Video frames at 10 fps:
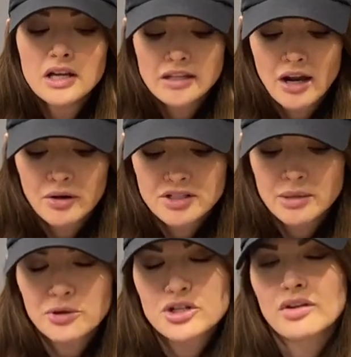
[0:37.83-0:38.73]
Now, her
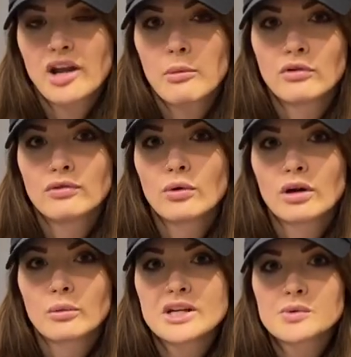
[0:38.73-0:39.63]
temperature the night
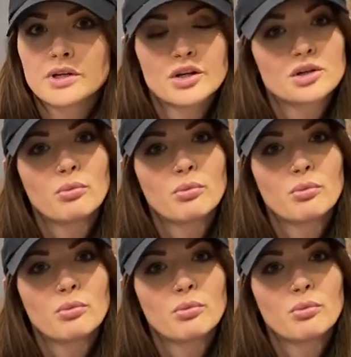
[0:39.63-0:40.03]
before was 100.4.